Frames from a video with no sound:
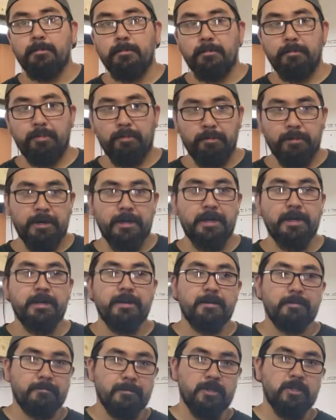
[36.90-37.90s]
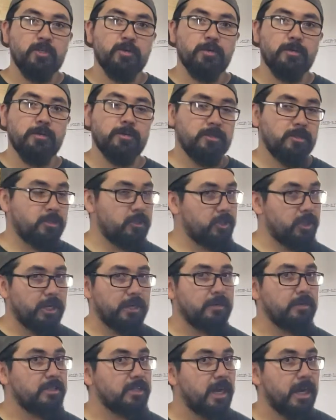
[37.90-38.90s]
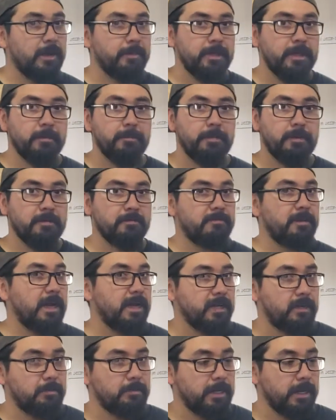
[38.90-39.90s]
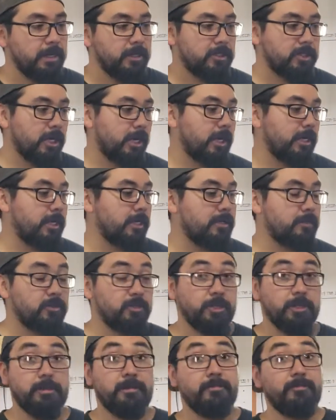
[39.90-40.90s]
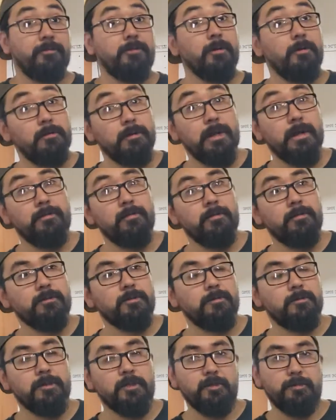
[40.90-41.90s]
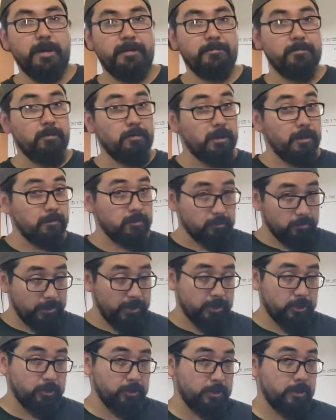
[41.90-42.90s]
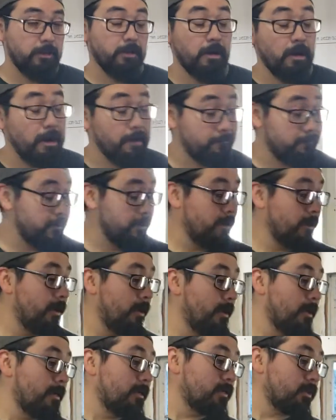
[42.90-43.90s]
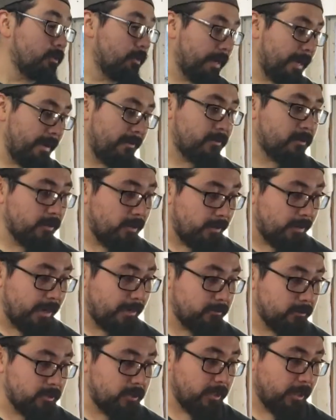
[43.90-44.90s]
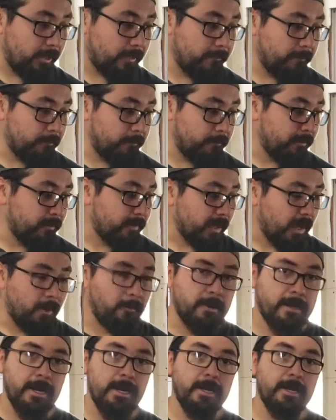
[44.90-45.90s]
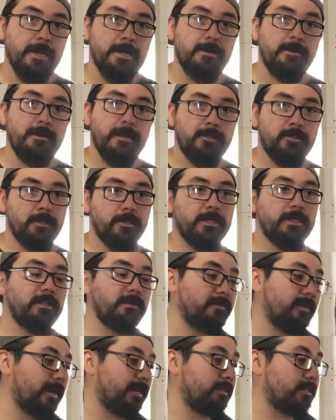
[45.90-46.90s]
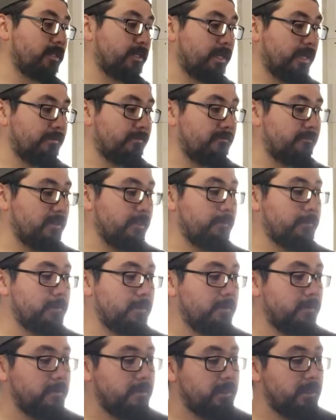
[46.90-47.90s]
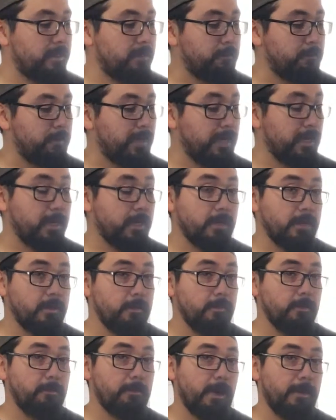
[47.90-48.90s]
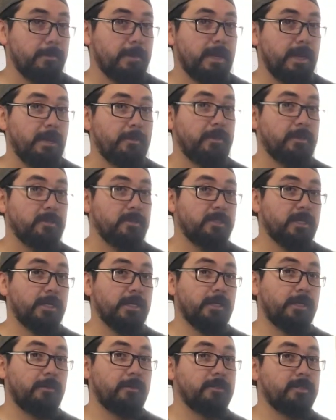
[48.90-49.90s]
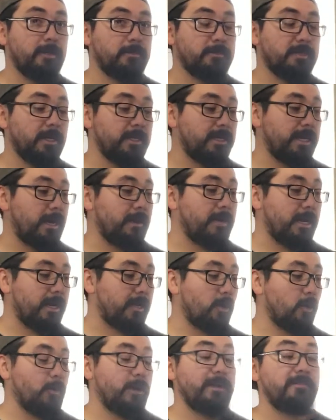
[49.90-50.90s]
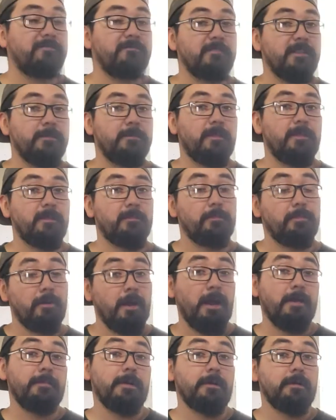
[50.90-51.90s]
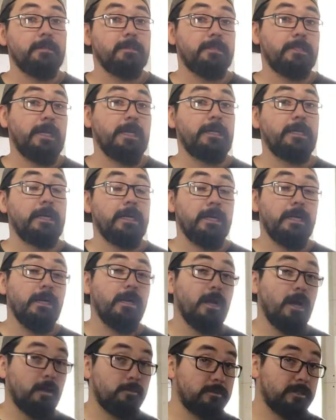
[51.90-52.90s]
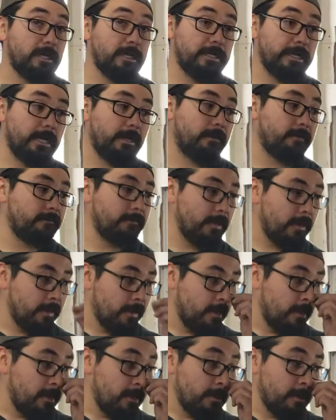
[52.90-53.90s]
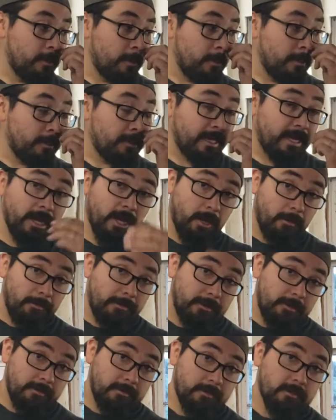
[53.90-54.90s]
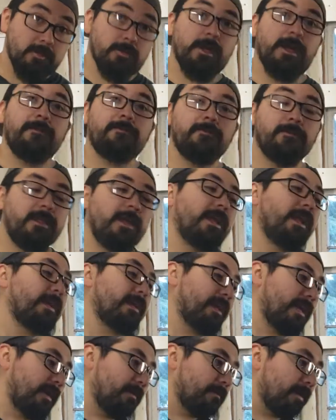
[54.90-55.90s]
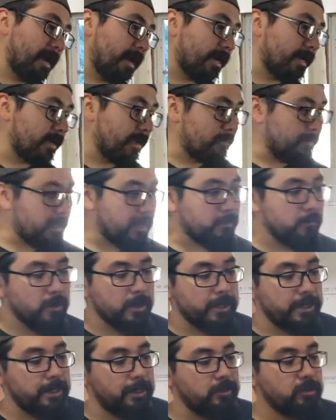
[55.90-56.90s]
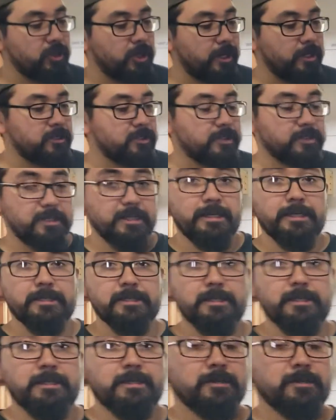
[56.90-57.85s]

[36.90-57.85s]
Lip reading: pre-rituals, check your timing, put a vacuum gauge on it, check your float levels, which my float levels were actually a little off. So after all that was done, I went ahead and I took his advice and I flipped the pink pump cam on the secondaries upside down. I'd already flipped the primary side upside down. That helped. So after that, I came back. I'm like, what can I change that's easy?